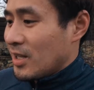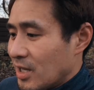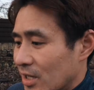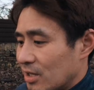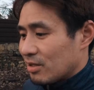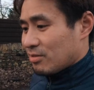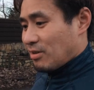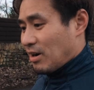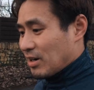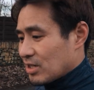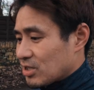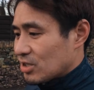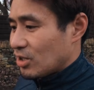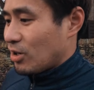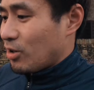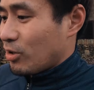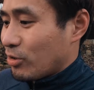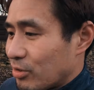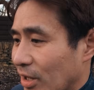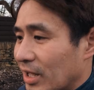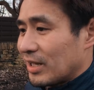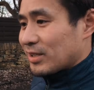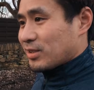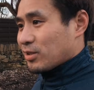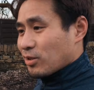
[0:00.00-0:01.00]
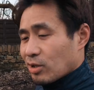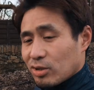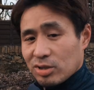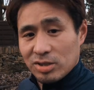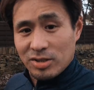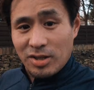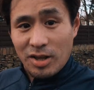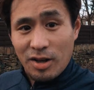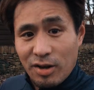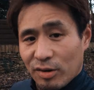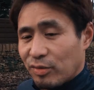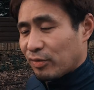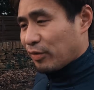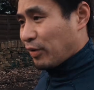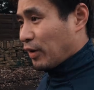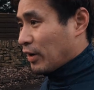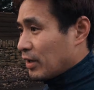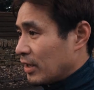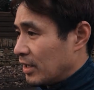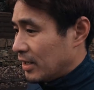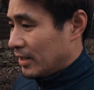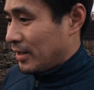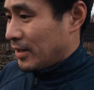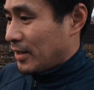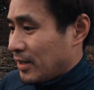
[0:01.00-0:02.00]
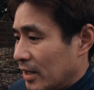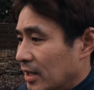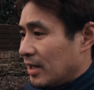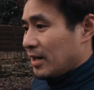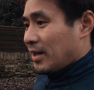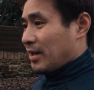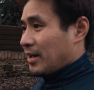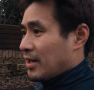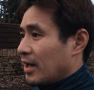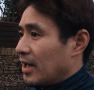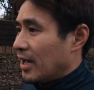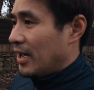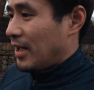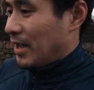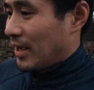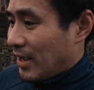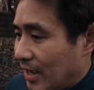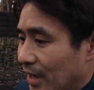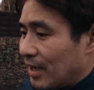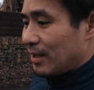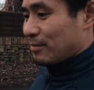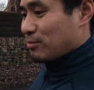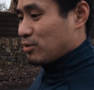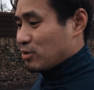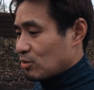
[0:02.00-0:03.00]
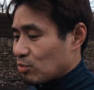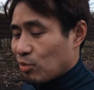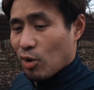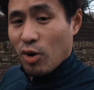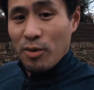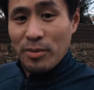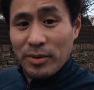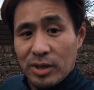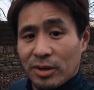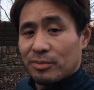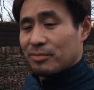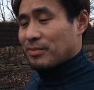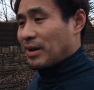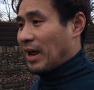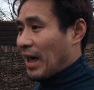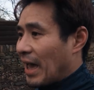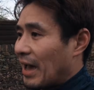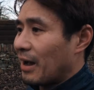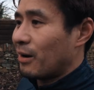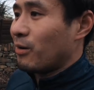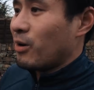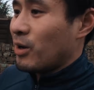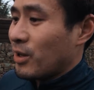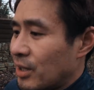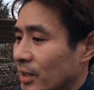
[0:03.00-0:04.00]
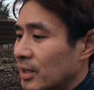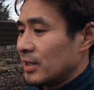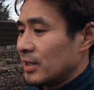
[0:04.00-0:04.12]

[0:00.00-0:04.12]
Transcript: threshold, that sort of stuff. I'm just warming up now.